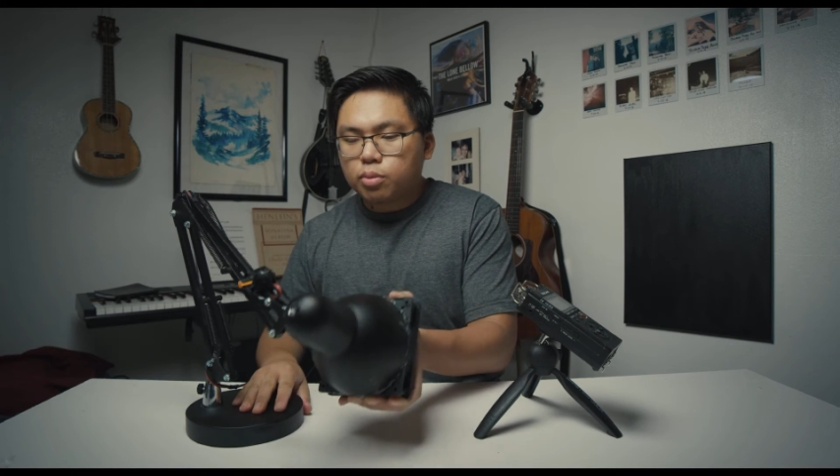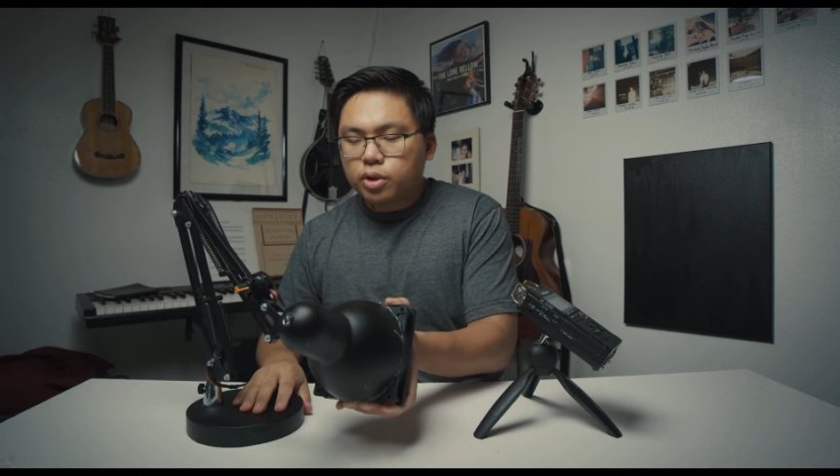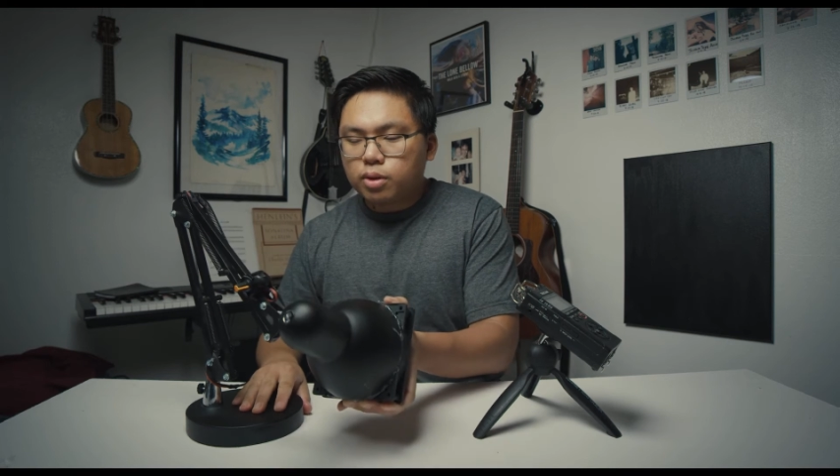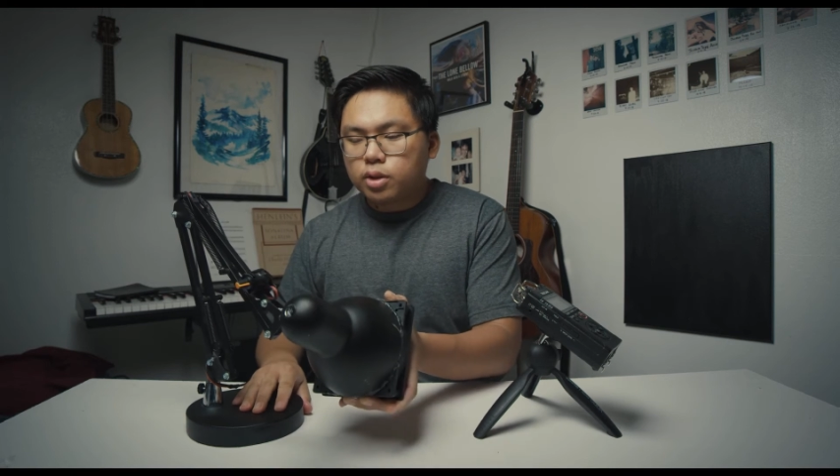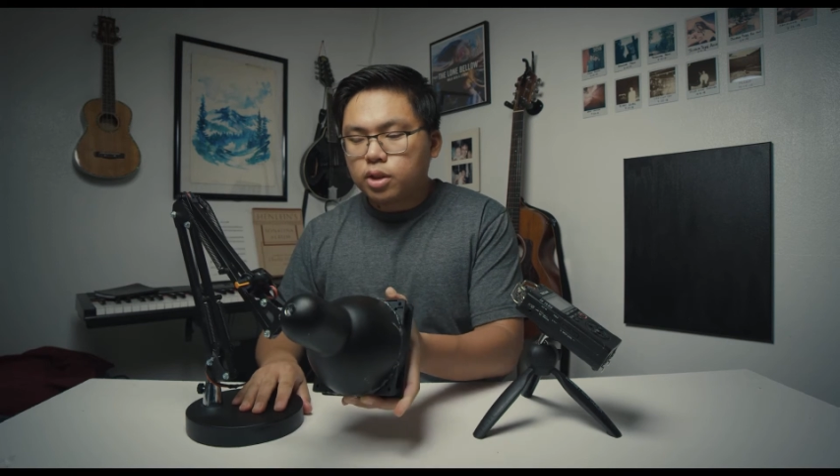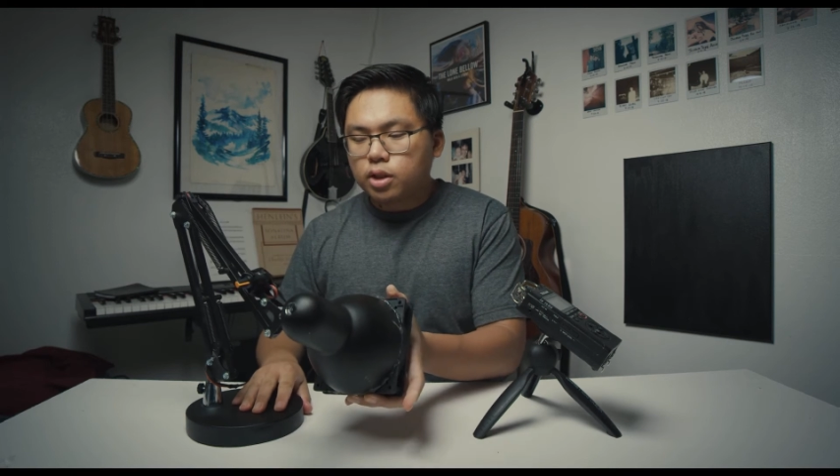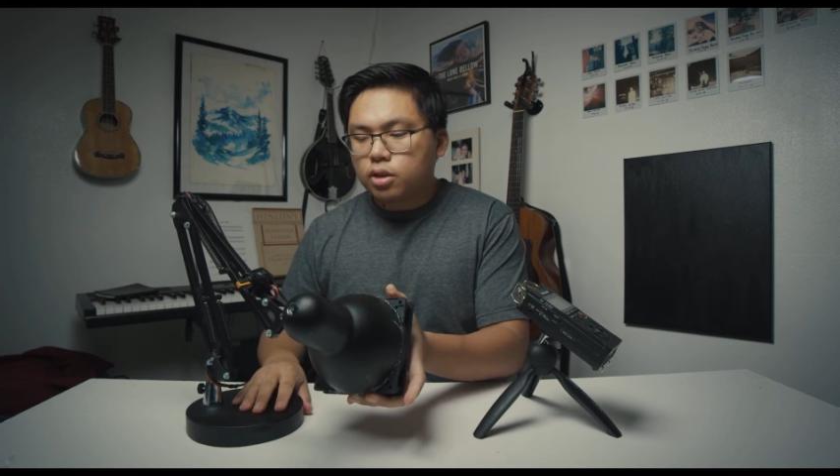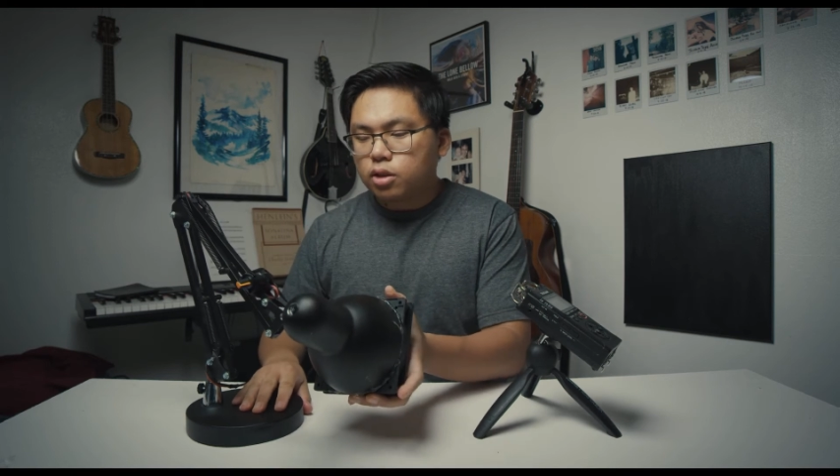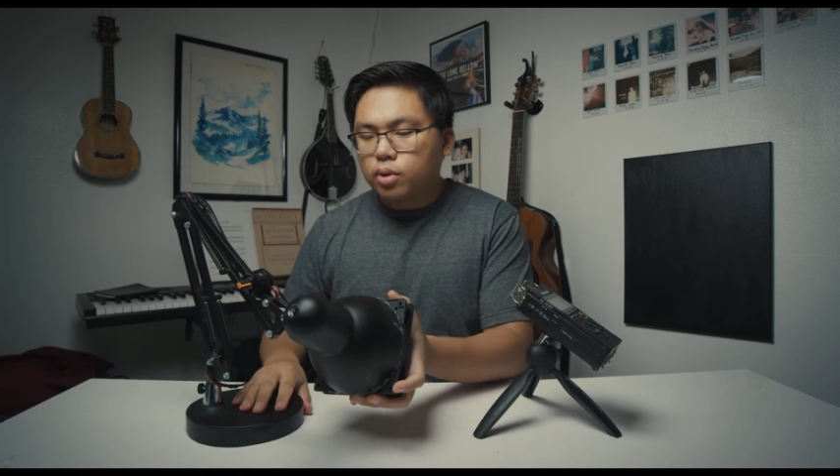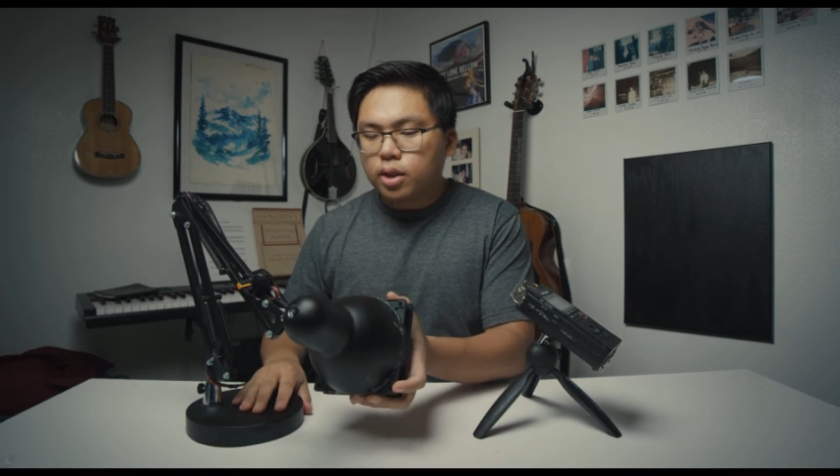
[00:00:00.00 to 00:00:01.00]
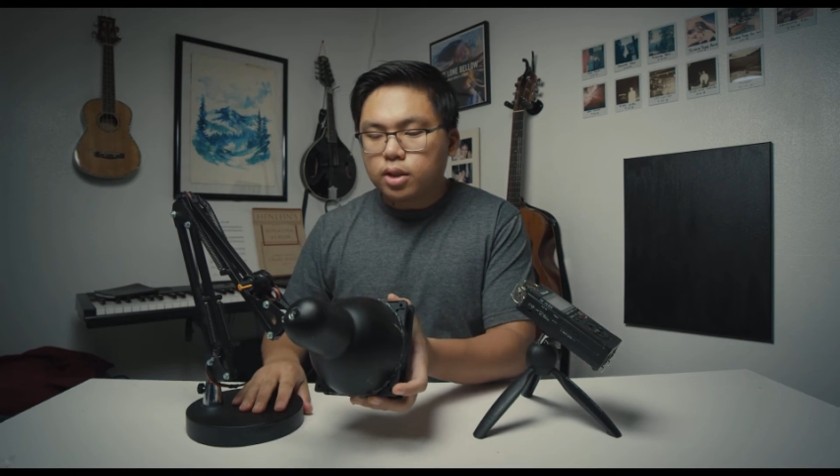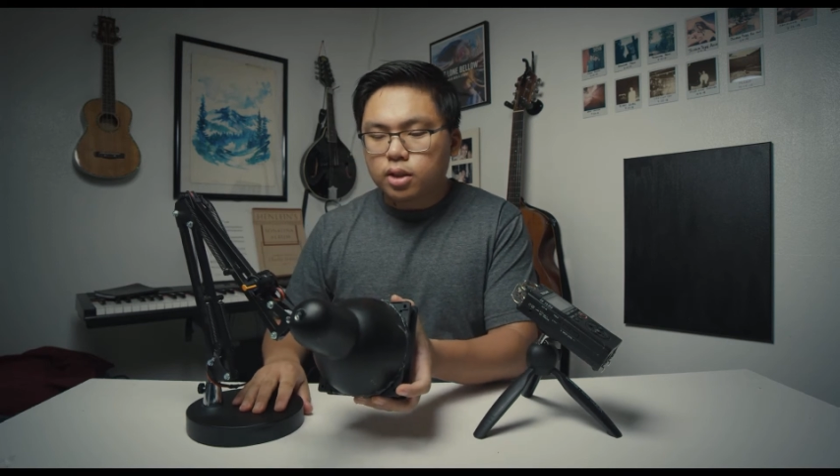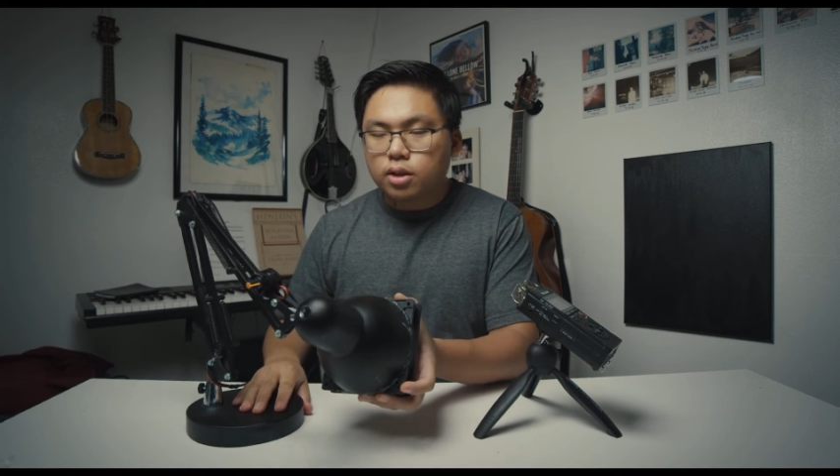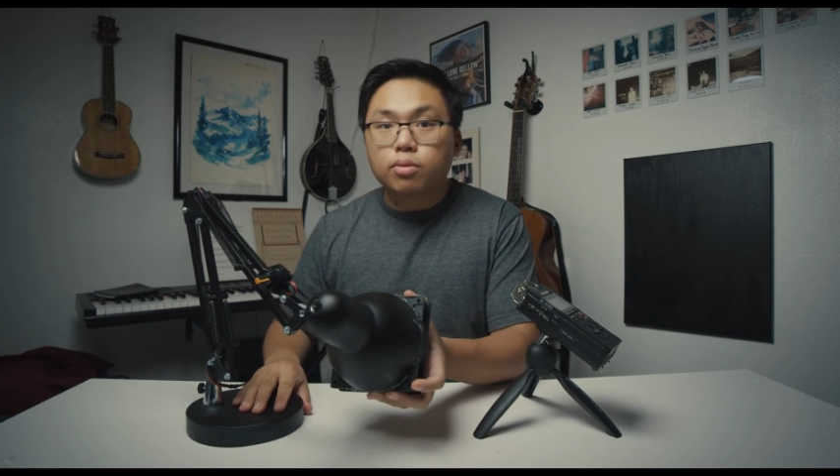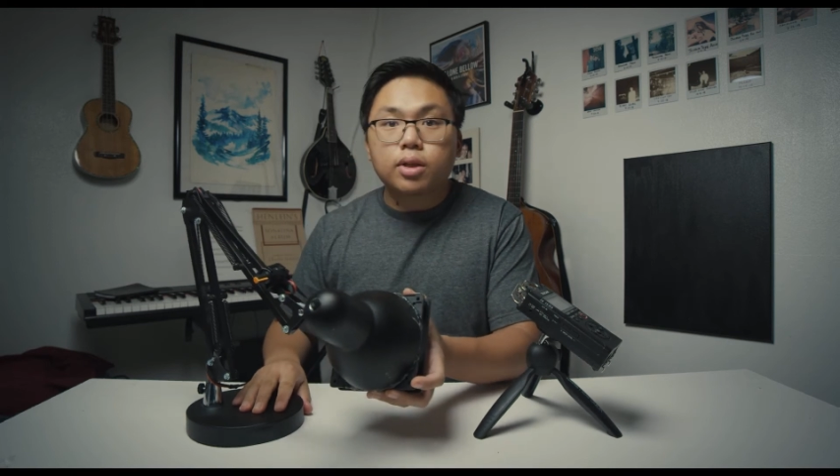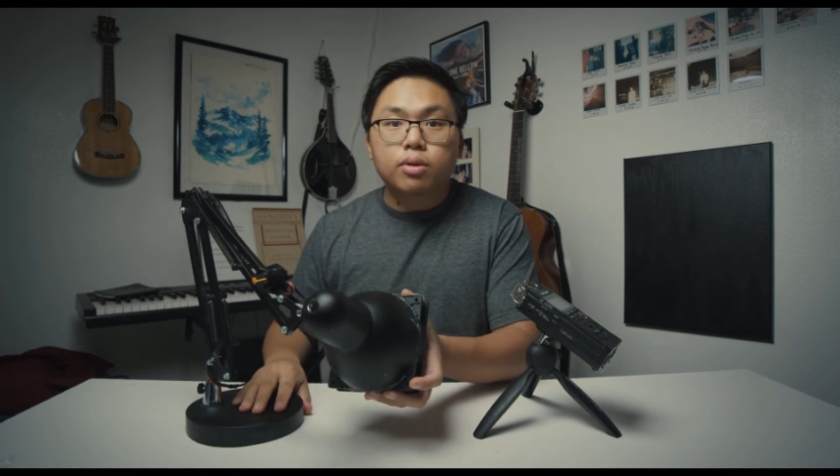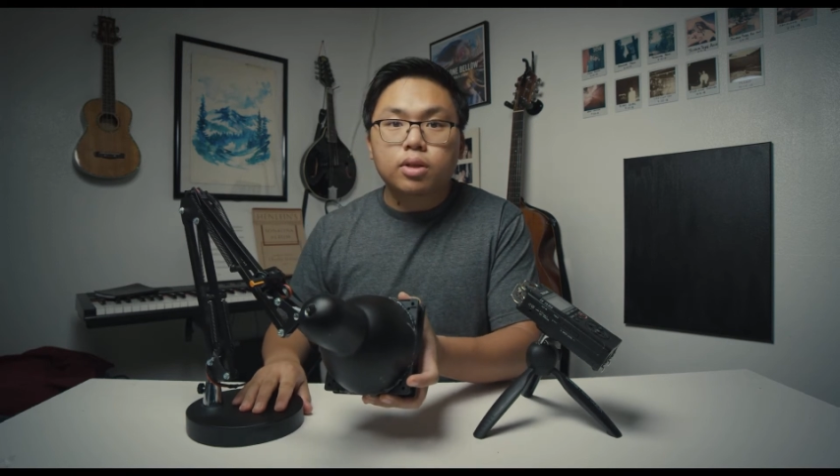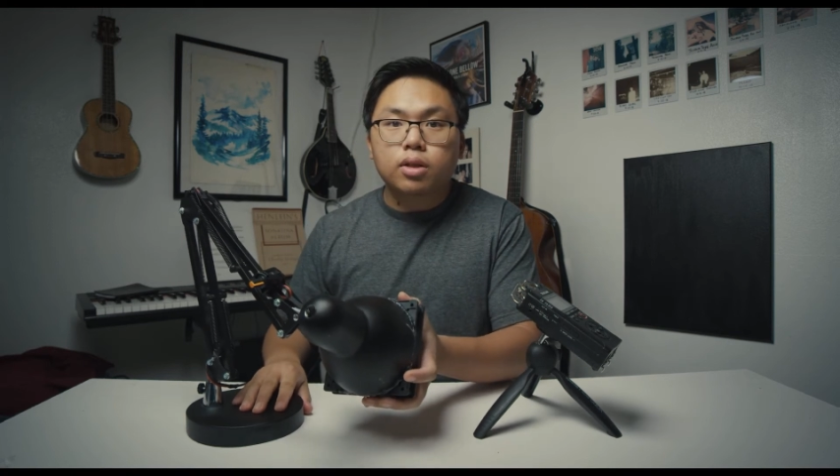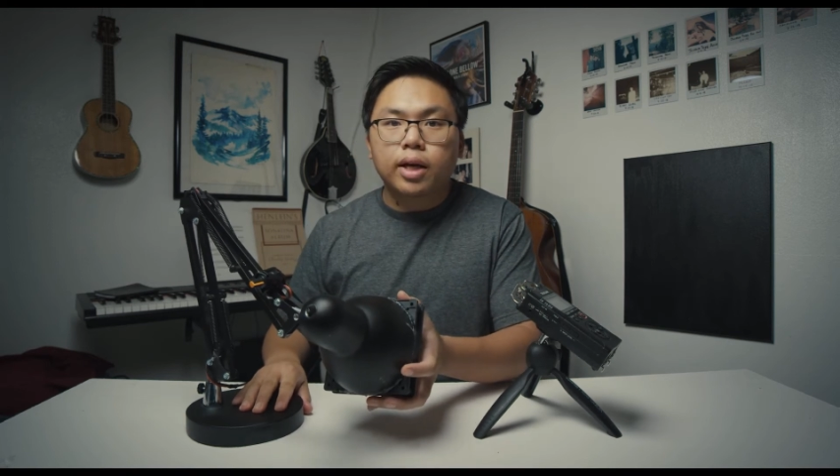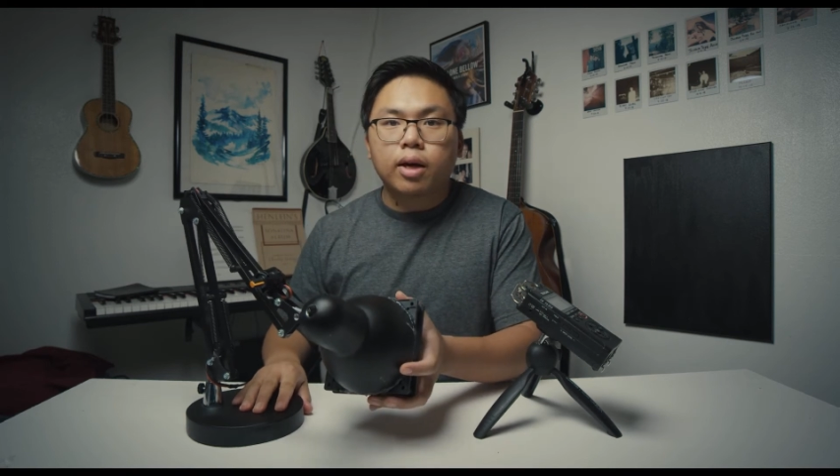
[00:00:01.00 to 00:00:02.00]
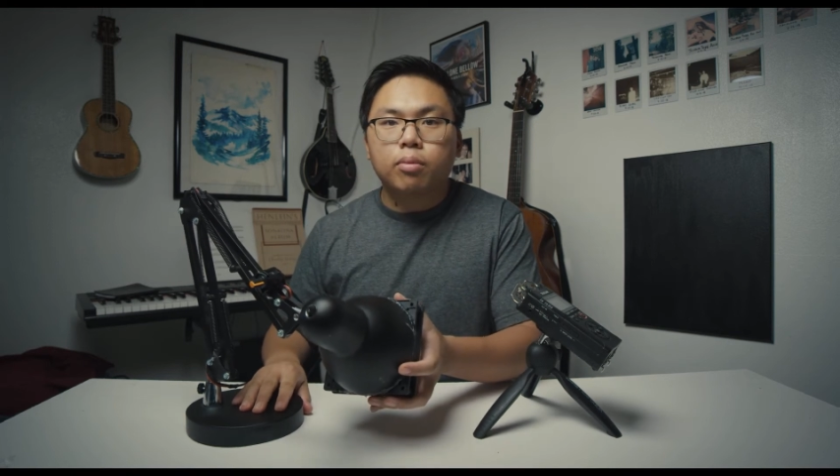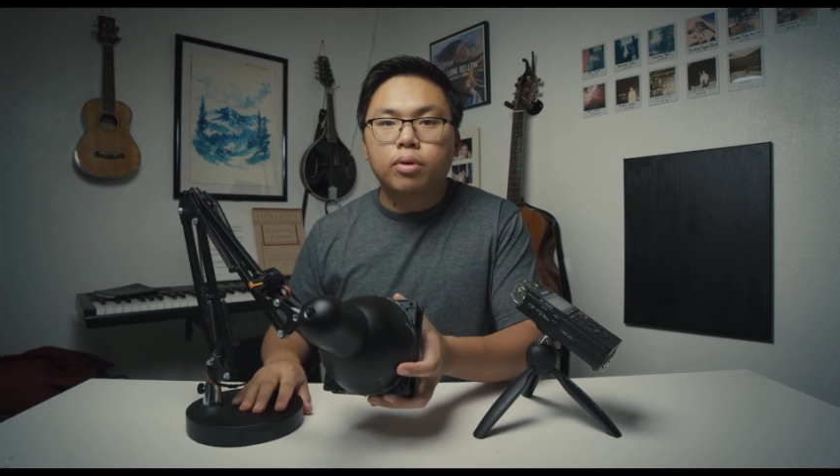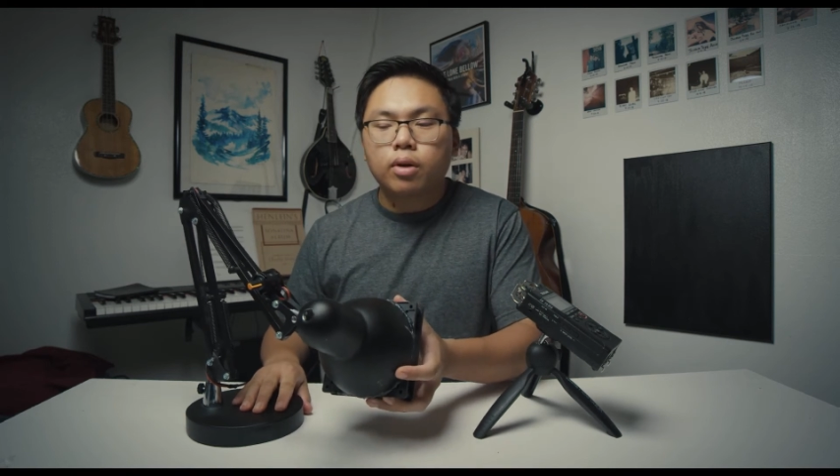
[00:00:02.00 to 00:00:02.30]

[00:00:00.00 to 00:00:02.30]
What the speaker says: pretty much just as well as it did when it was a lamp,